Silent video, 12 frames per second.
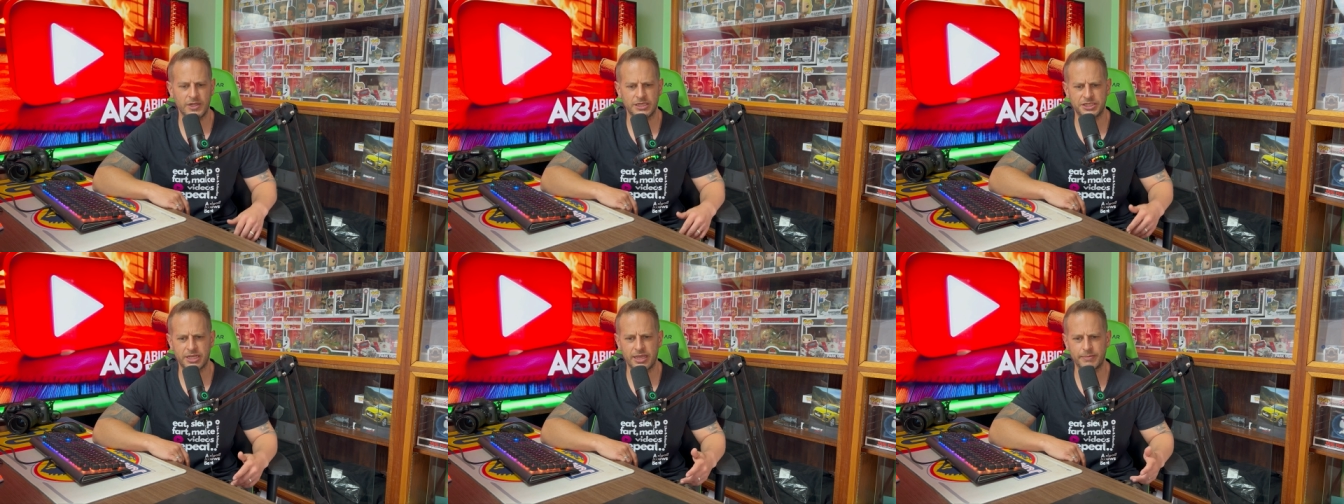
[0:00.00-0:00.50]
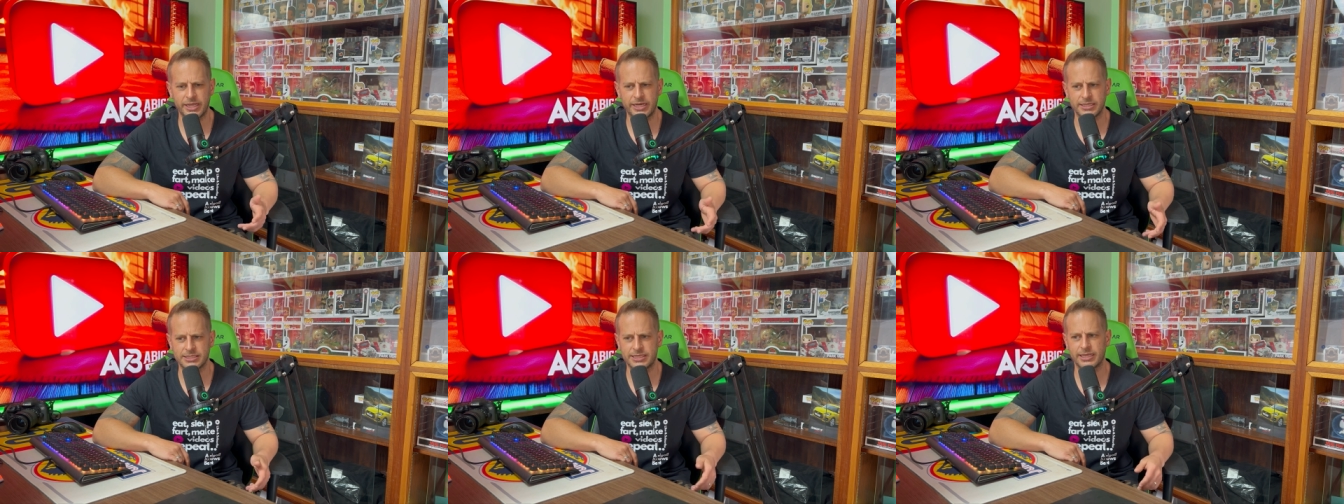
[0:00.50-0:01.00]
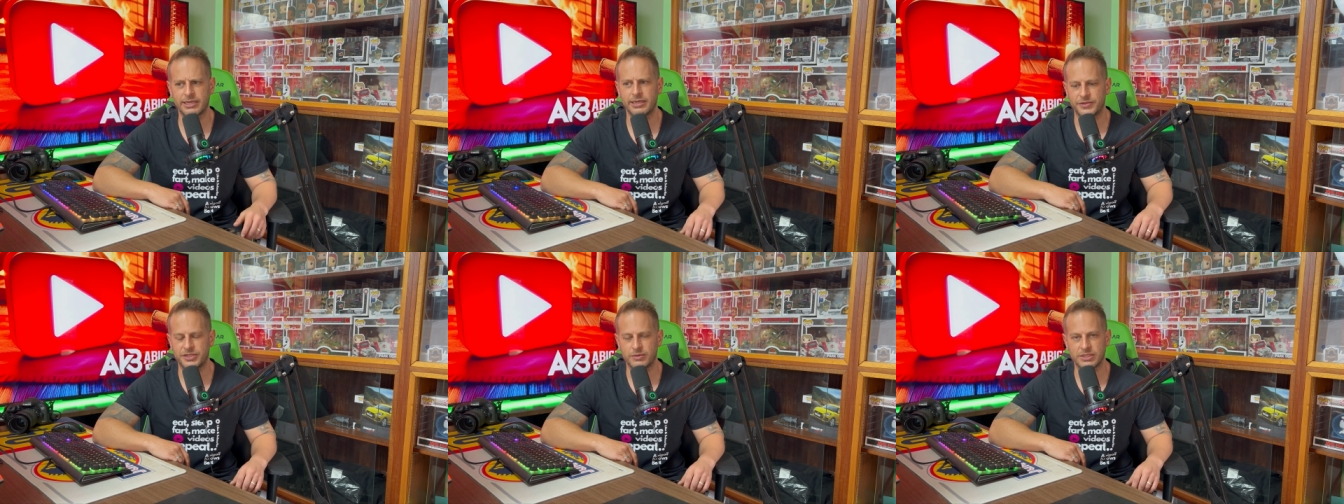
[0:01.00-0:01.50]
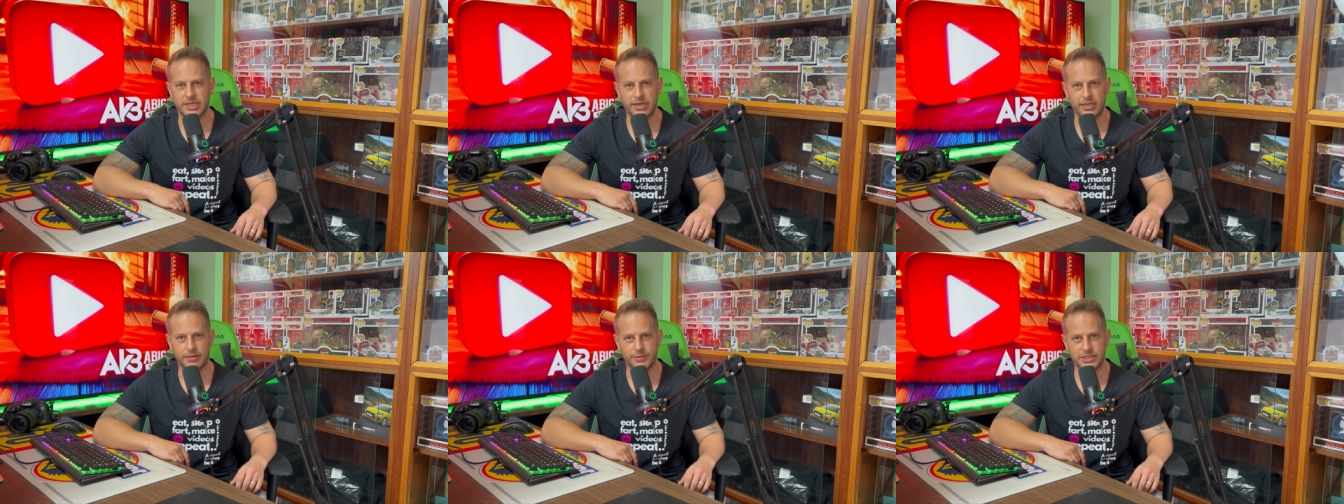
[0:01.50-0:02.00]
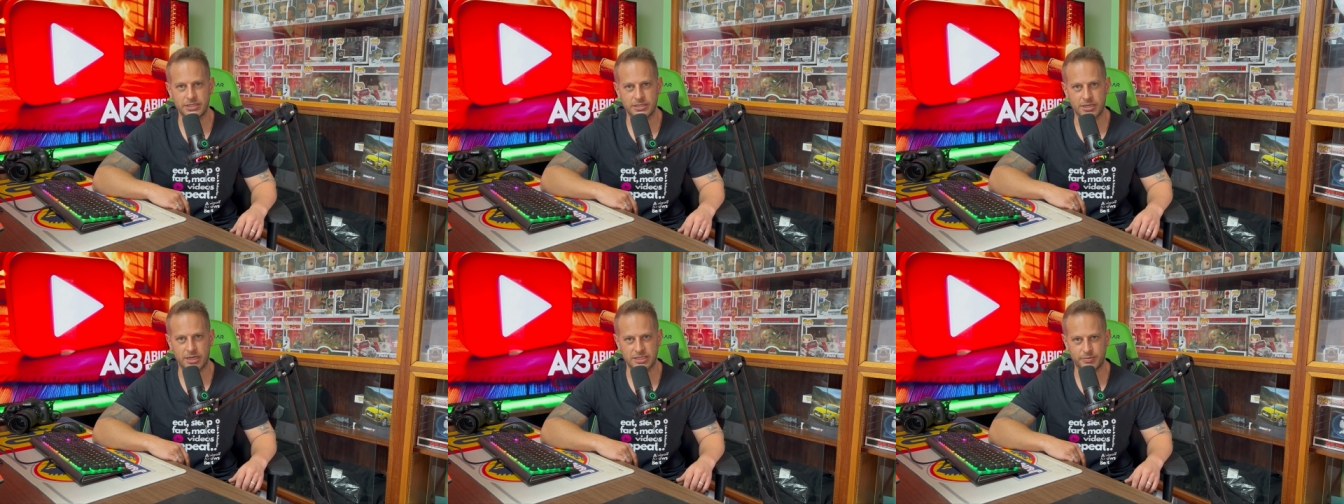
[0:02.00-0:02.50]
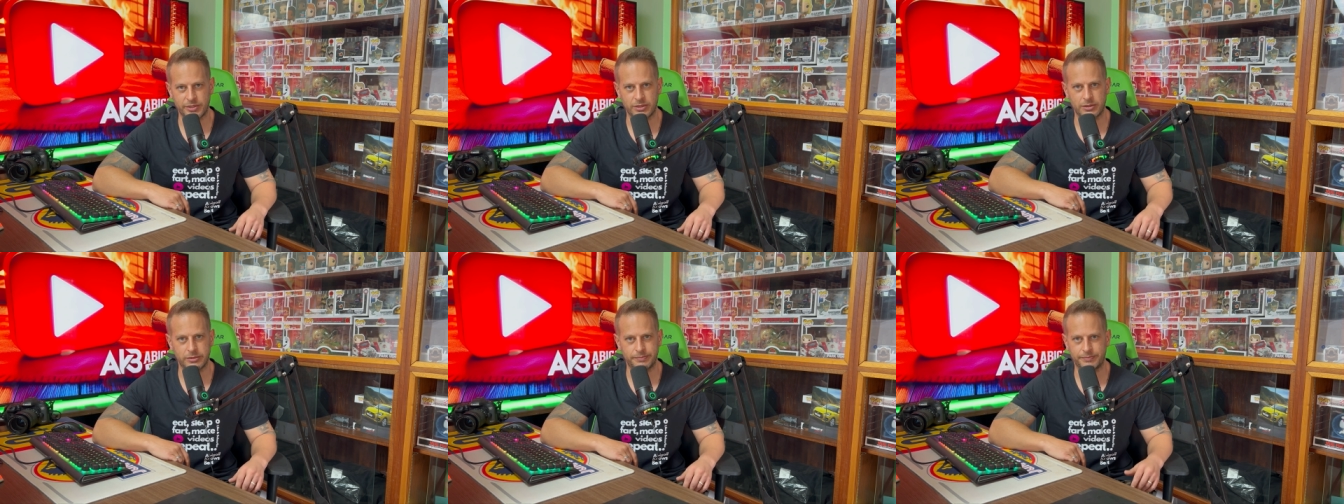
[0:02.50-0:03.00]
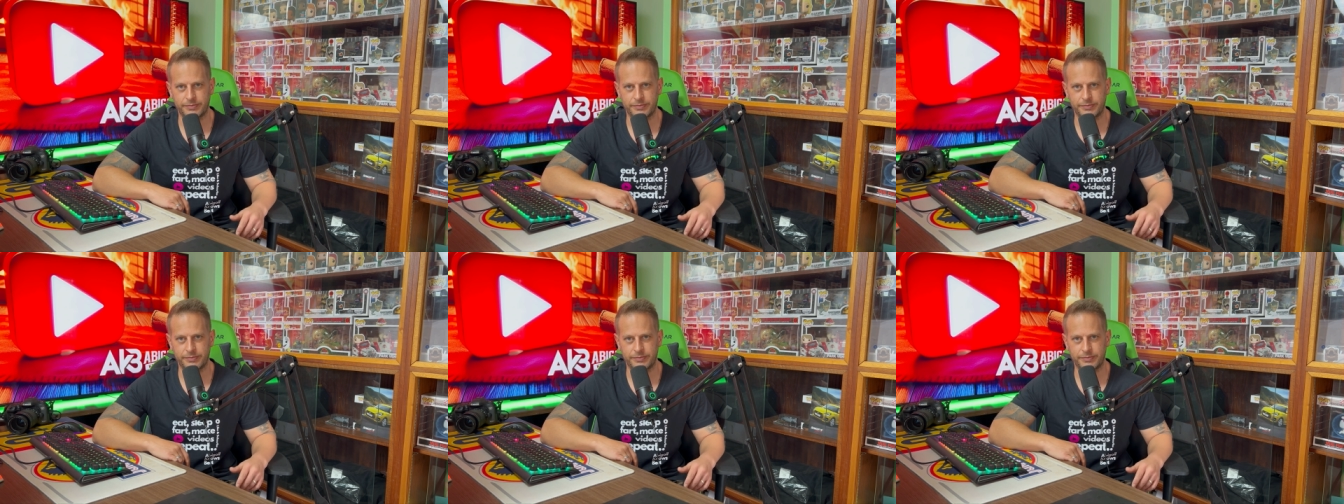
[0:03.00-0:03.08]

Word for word: She kept getting sick. She was getting admitted to hospital,